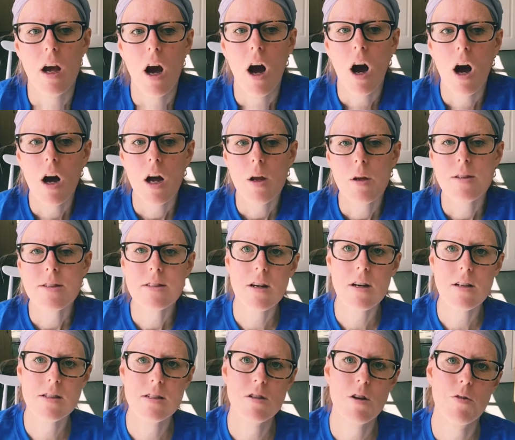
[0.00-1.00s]
I
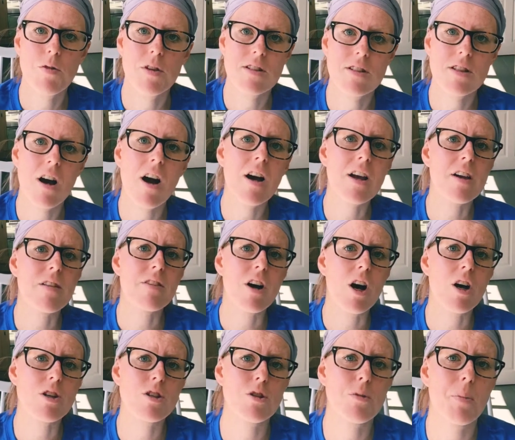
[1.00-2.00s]
started off with a target of
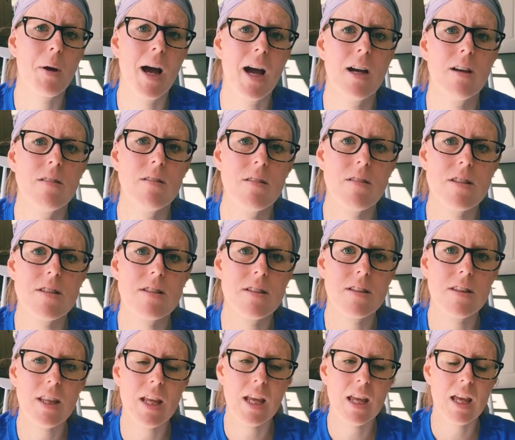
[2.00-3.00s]
£100,
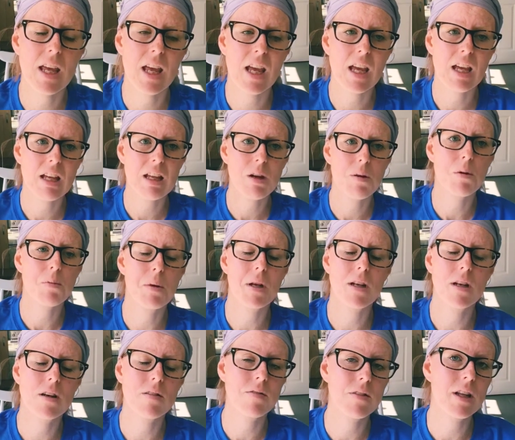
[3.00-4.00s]
thinking it would be
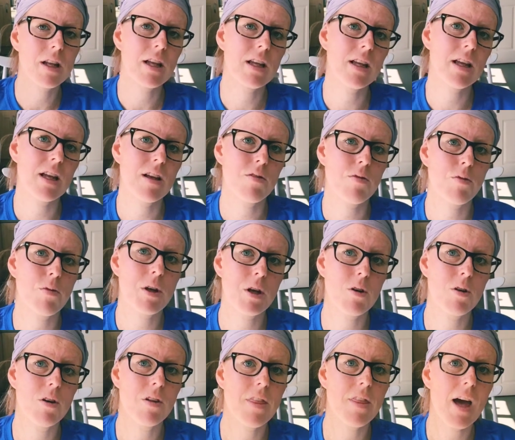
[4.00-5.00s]
lovely if we
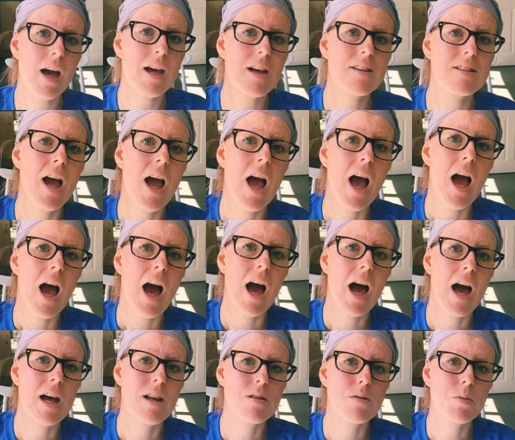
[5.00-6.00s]
got that,
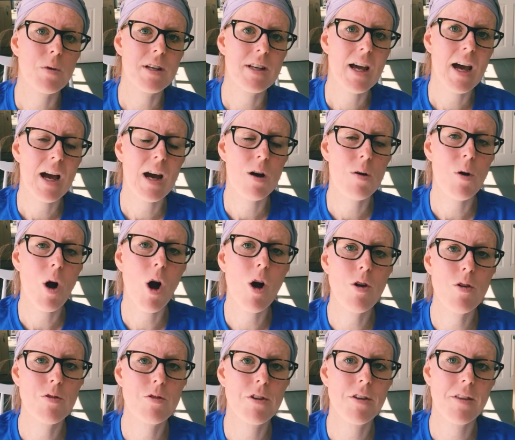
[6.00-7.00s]
and we're now
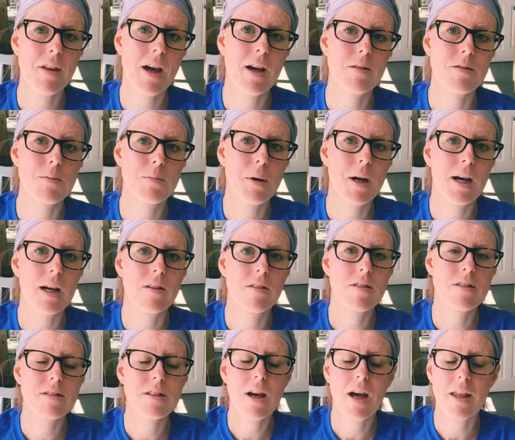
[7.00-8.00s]
over
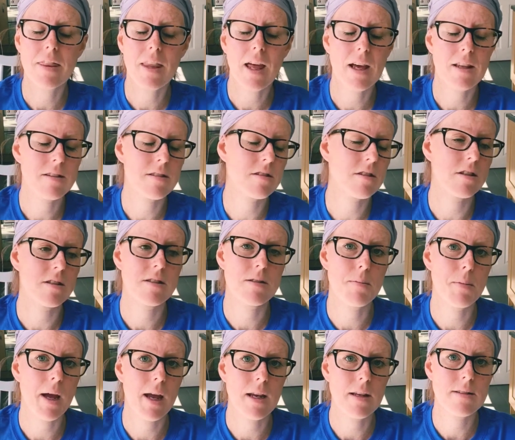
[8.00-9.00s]
£1,000, and that's just
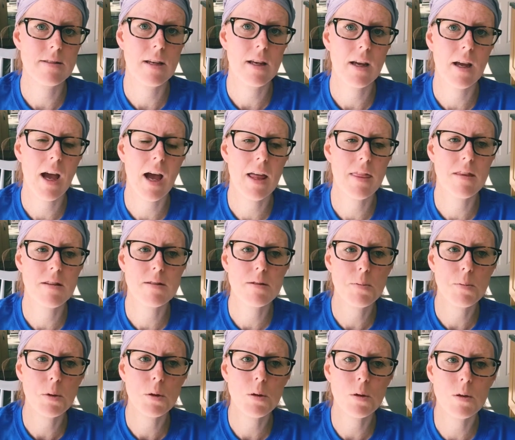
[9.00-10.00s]
amazing. And the
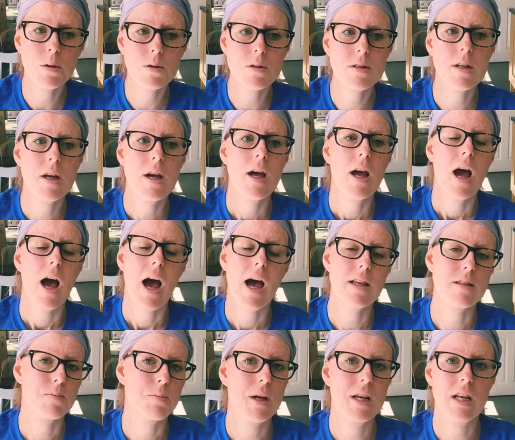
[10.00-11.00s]
support
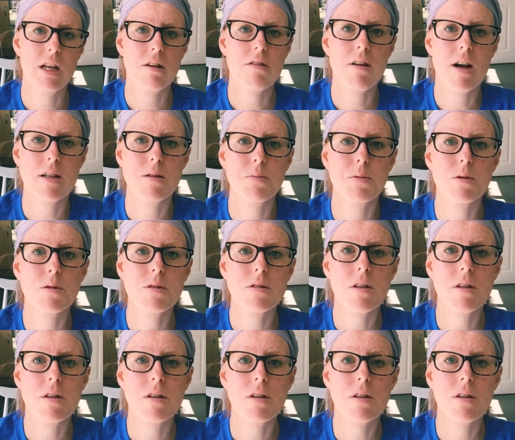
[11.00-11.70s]
has been incredible.